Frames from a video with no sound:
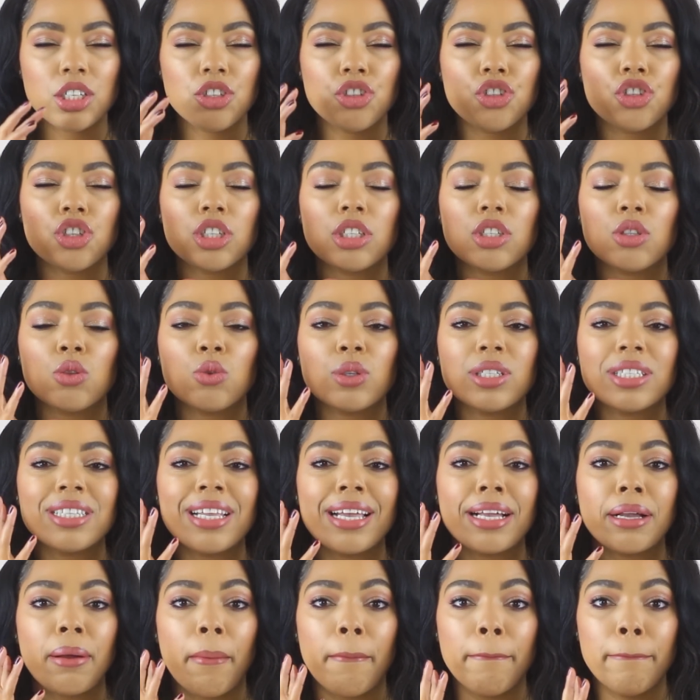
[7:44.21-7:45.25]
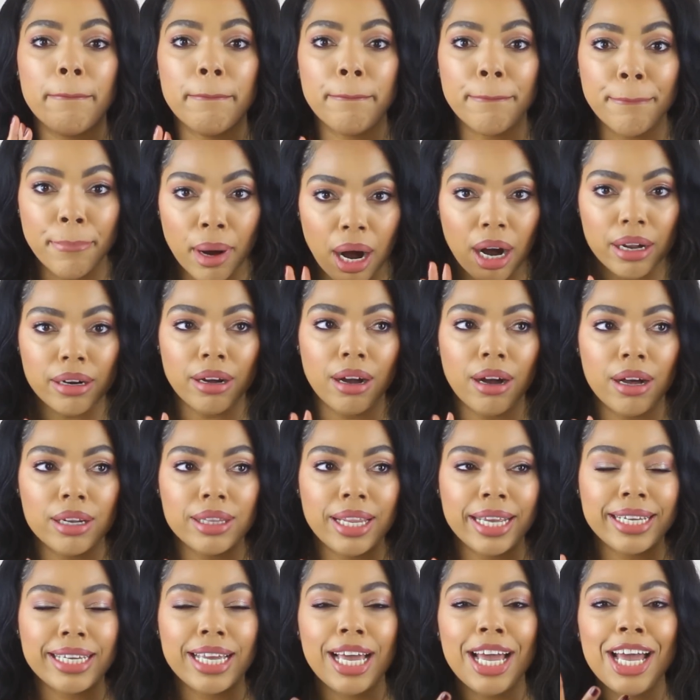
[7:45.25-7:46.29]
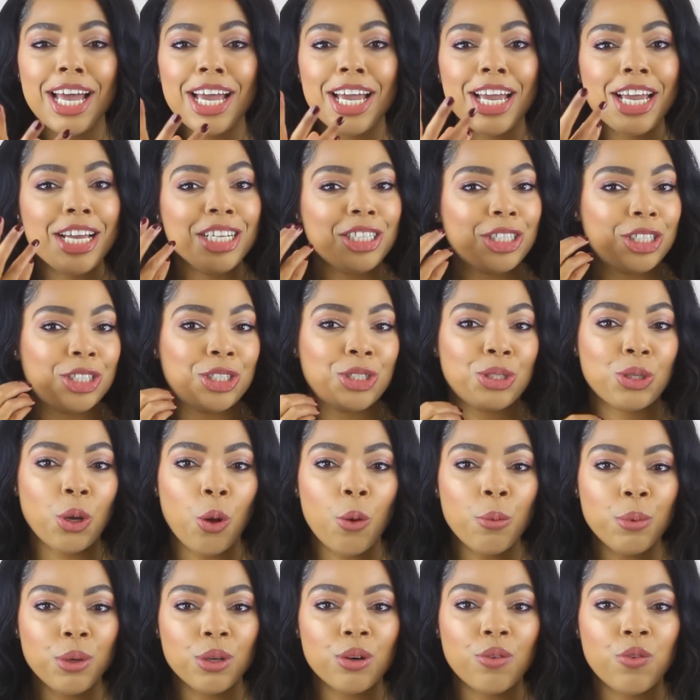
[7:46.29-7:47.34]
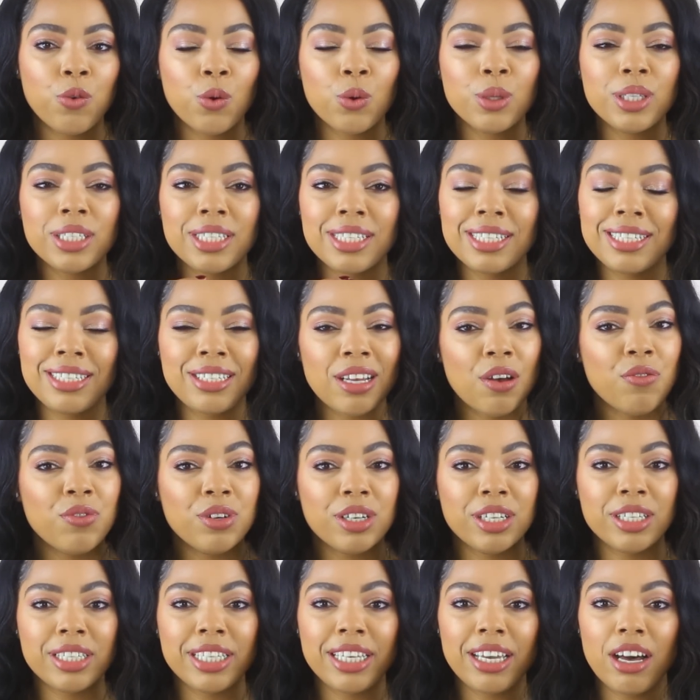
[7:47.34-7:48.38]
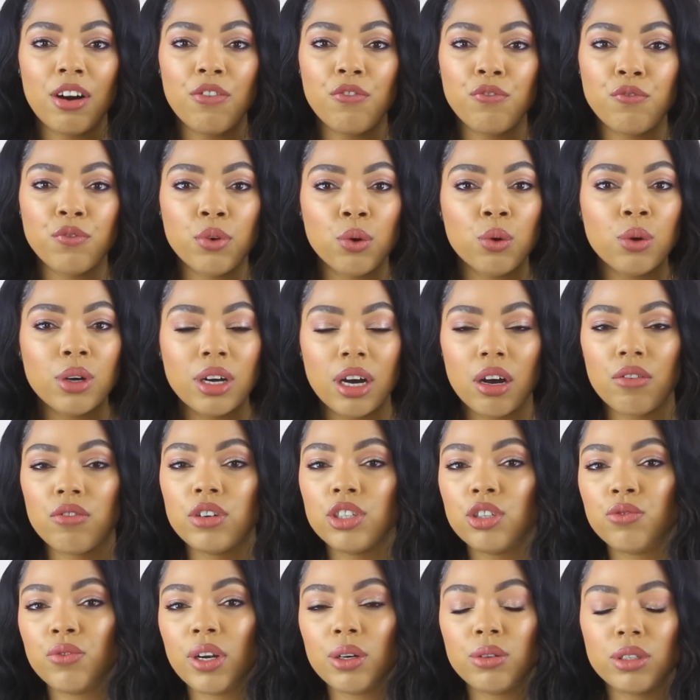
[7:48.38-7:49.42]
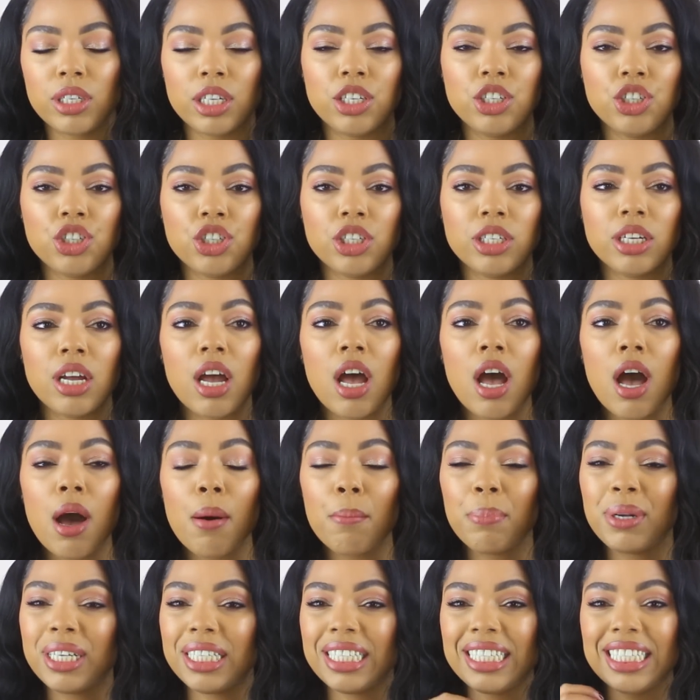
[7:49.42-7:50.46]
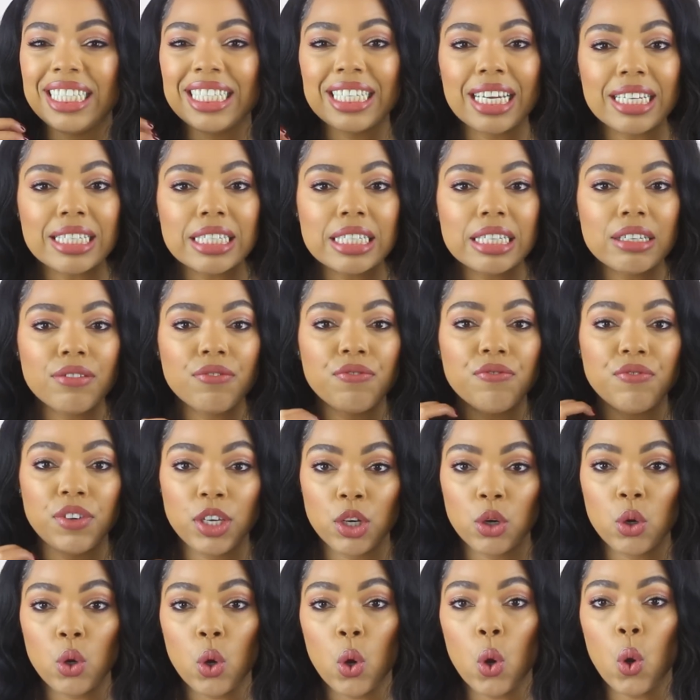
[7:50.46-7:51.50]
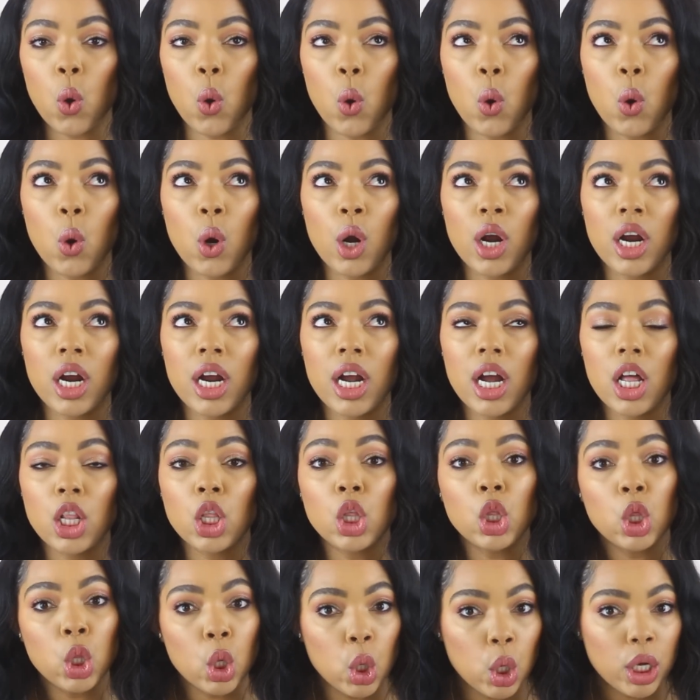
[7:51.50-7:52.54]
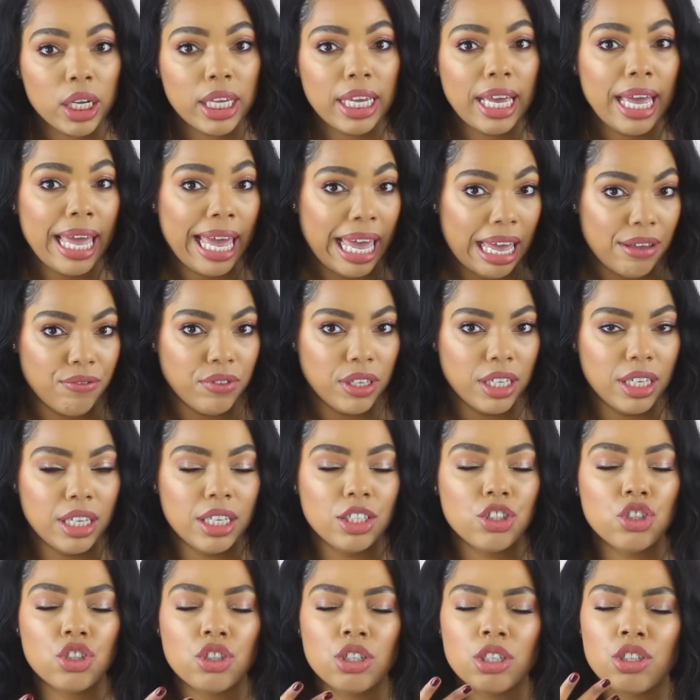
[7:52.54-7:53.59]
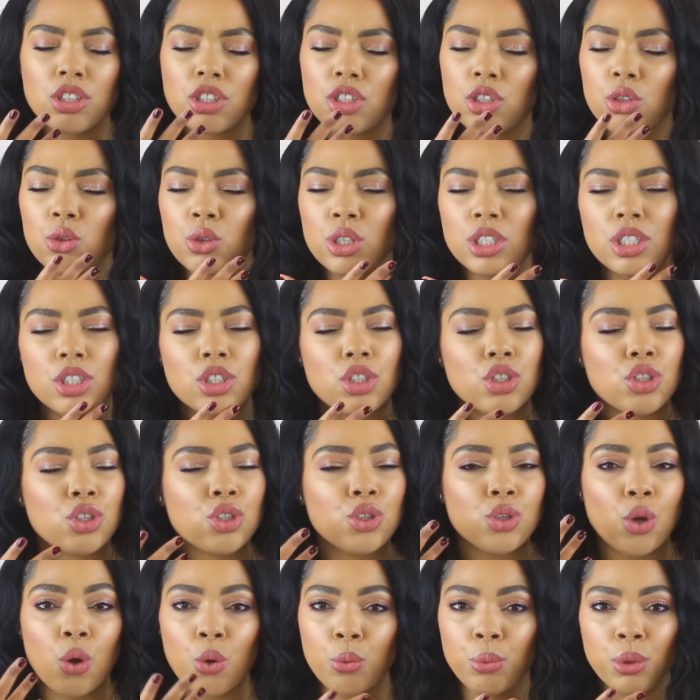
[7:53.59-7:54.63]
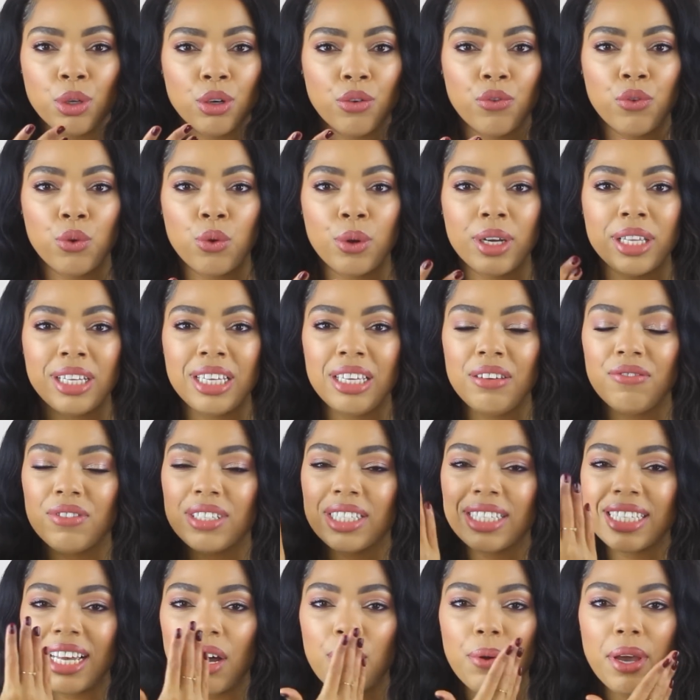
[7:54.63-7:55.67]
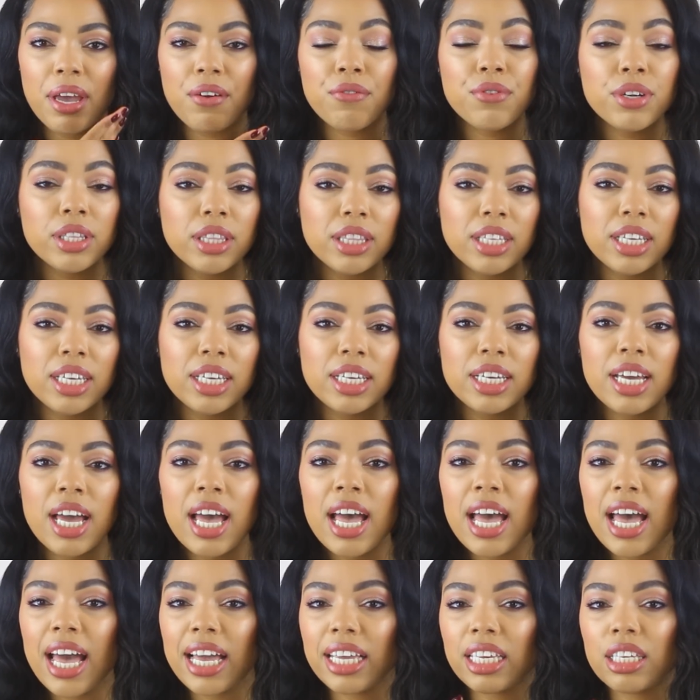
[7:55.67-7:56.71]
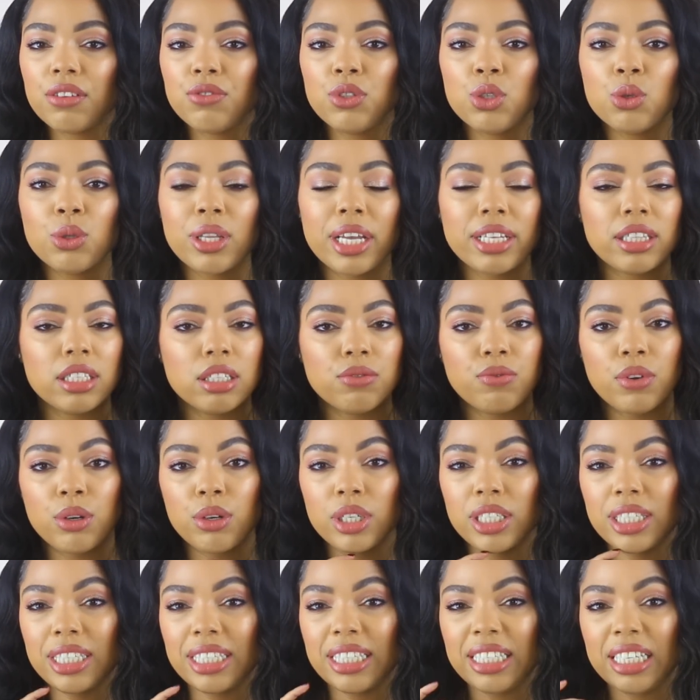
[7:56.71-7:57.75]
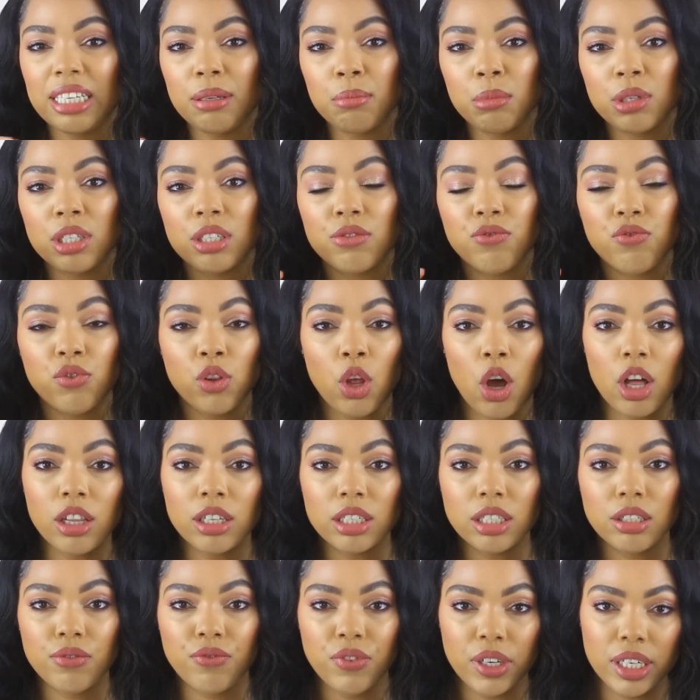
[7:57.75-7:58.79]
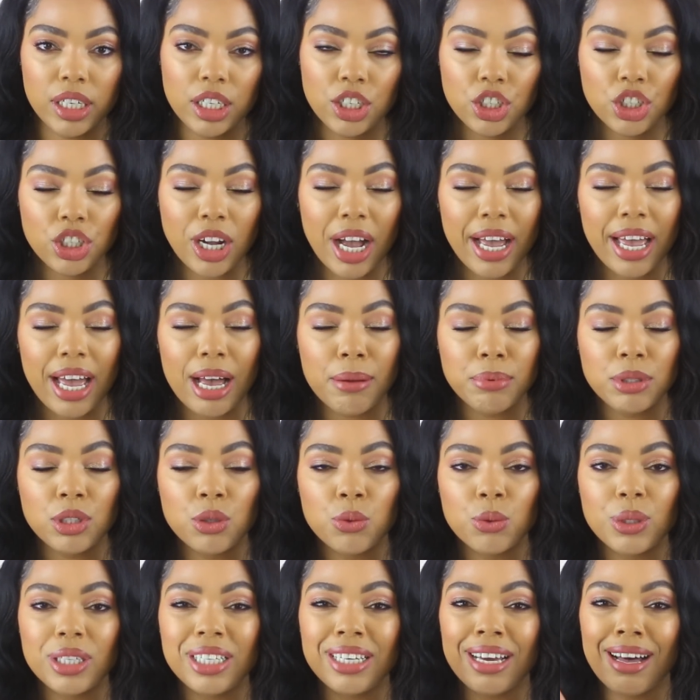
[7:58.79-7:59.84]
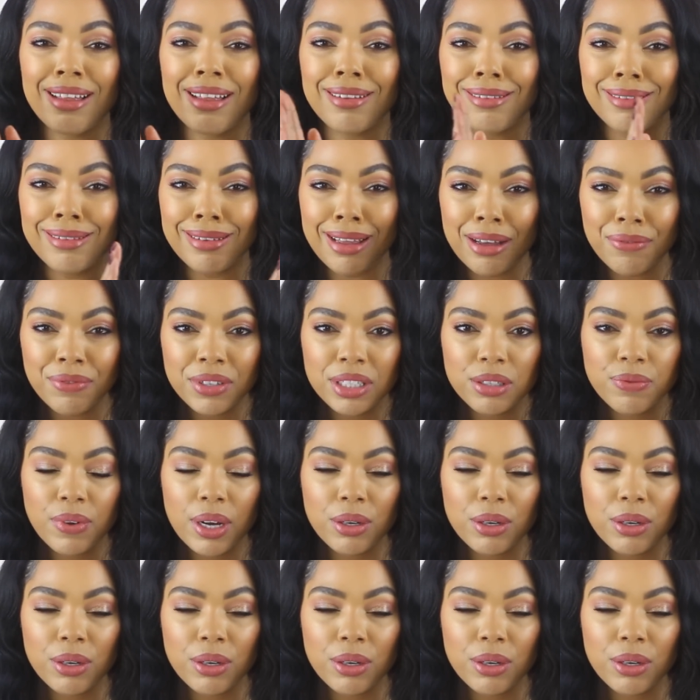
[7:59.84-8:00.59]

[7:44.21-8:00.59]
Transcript: It just looks like butter. Like it's so beautiful. This is definitely a full coverage foundation, but it doesn't feel or look heavy. It just looks so beautiful. It evens out everything and gives you like this very seamless, flawless finish. I absolutely love this